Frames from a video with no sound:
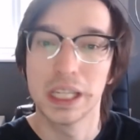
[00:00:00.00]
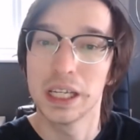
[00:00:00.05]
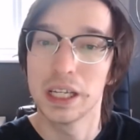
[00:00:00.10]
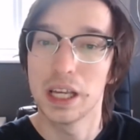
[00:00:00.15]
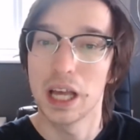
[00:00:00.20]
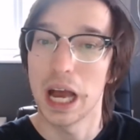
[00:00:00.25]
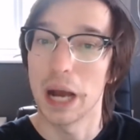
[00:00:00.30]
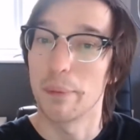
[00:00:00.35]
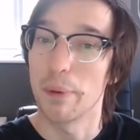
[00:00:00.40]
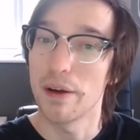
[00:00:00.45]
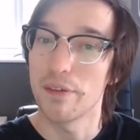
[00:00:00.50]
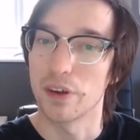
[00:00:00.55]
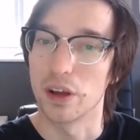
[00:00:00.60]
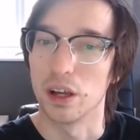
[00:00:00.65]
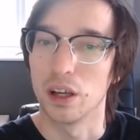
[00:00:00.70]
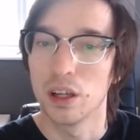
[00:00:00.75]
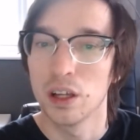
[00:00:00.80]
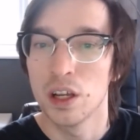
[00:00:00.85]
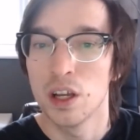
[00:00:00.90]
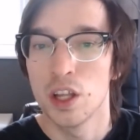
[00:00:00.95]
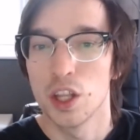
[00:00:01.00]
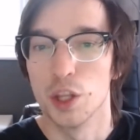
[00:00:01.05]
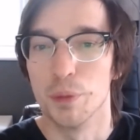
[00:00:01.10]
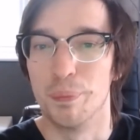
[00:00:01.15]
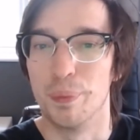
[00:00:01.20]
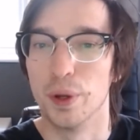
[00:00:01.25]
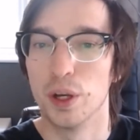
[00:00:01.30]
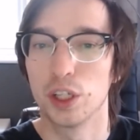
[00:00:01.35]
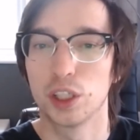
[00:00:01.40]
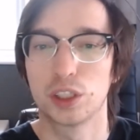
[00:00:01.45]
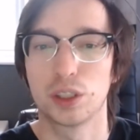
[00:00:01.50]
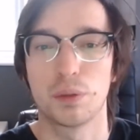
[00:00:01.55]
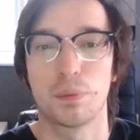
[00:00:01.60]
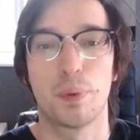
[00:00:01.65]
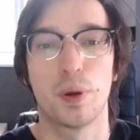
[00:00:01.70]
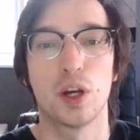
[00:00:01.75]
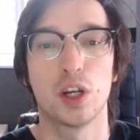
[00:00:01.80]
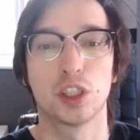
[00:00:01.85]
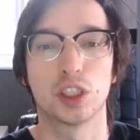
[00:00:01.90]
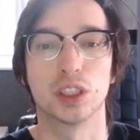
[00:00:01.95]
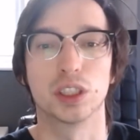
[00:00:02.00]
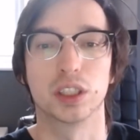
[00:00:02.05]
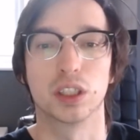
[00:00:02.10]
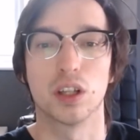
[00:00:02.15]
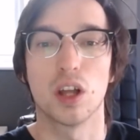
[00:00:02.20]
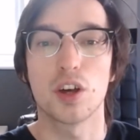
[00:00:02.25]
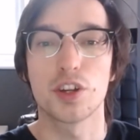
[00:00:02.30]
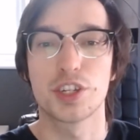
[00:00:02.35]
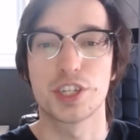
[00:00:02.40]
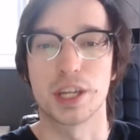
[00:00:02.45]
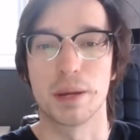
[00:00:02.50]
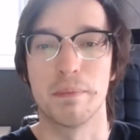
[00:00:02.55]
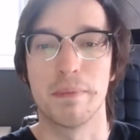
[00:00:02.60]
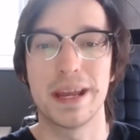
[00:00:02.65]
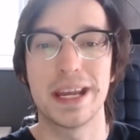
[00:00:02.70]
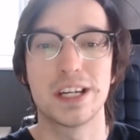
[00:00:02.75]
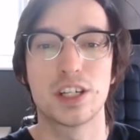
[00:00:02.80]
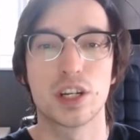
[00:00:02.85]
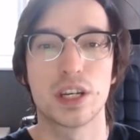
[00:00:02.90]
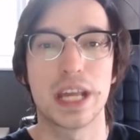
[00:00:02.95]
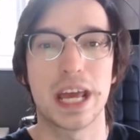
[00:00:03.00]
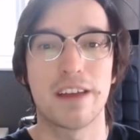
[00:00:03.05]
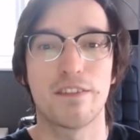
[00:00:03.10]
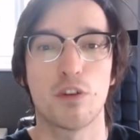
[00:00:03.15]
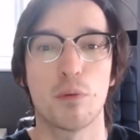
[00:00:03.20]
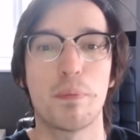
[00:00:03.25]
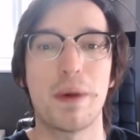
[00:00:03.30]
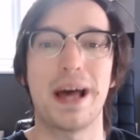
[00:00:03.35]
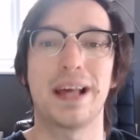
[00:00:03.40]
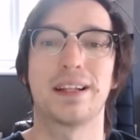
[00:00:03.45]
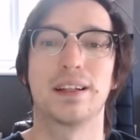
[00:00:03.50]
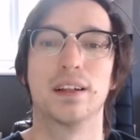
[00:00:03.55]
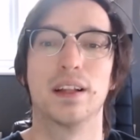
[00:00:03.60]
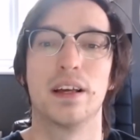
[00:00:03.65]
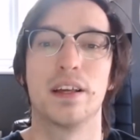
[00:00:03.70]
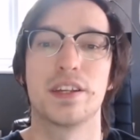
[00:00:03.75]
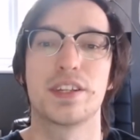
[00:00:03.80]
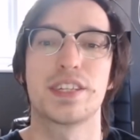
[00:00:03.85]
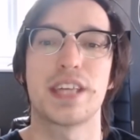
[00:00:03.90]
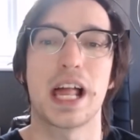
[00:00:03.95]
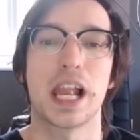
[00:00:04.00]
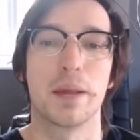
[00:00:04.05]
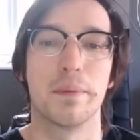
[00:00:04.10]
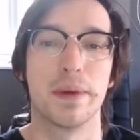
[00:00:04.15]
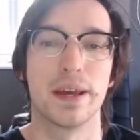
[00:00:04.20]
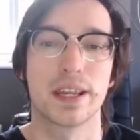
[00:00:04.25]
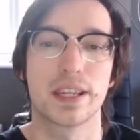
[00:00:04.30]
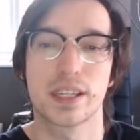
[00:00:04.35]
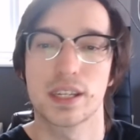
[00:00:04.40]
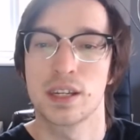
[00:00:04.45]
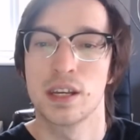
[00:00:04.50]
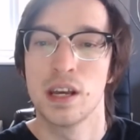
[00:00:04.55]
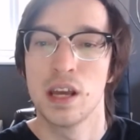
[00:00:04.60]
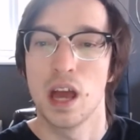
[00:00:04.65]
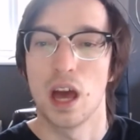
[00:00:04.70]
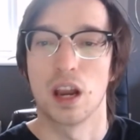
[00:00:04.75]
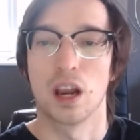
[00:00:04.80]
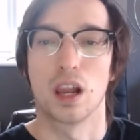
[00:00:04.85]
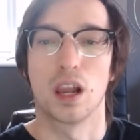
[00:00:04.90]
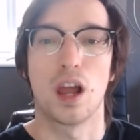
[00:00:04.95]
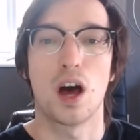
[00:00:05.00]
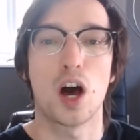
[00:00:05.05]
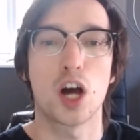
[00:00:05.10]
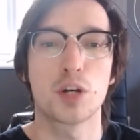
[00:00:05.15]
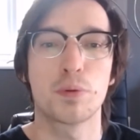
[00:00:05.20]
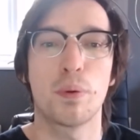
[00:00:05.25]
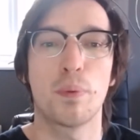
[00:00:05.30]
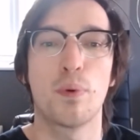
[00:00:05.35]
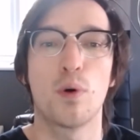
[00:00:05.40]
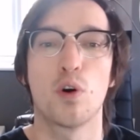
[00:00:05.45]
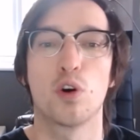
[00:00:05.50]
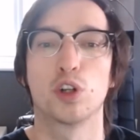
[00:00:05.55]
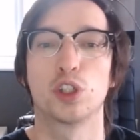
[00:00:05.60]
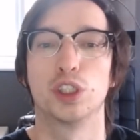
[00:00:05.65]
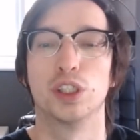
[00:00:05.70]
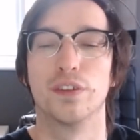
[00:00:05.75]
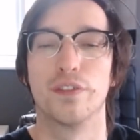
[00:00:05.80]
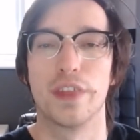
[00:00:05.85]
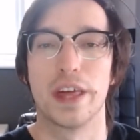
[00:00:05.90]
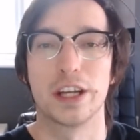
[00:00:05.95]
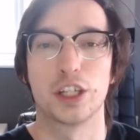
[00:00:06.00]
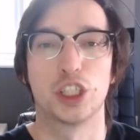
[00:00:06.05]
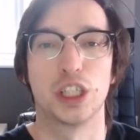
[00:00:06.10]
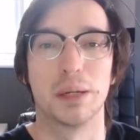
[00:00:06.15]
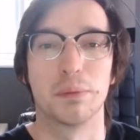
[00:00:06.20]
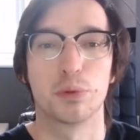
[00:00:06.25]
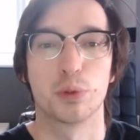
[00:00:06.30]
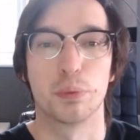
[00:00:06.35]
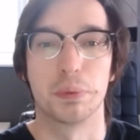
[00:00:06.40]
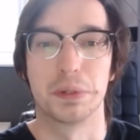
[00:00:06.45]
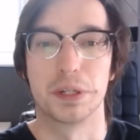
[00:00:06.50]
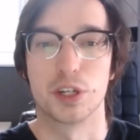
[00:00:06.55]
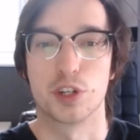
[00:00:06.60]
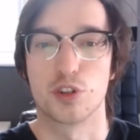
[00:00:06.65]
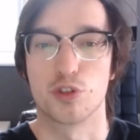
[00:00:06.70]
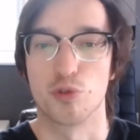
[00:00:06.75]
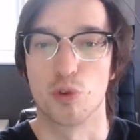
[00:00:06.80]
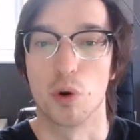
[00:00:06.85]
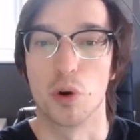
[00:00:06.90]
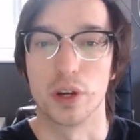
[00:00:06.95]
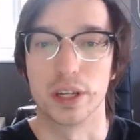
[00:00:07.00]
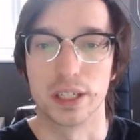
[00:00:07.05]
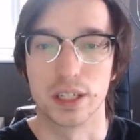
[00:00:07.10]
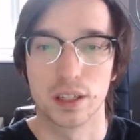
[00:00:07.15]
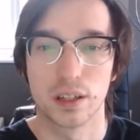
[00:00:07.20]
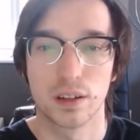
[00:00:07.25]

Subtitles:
However, the Persians lost a major naval battle at Salamis, and a large proportion of their ships were destroyed.